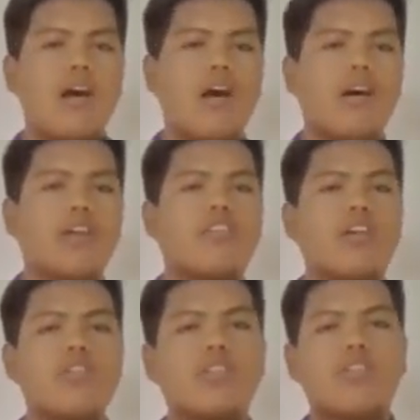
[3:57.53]
a
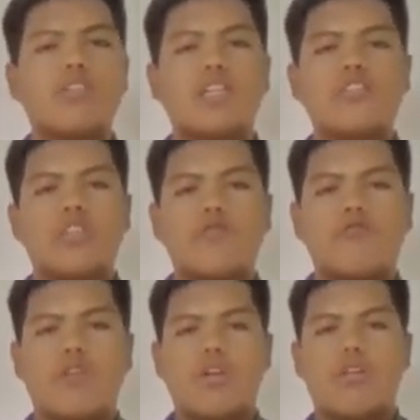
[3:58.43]
greater protection
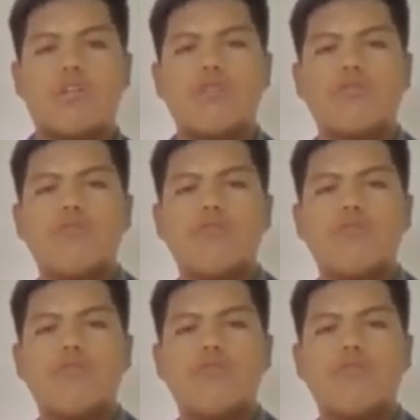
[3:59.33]
for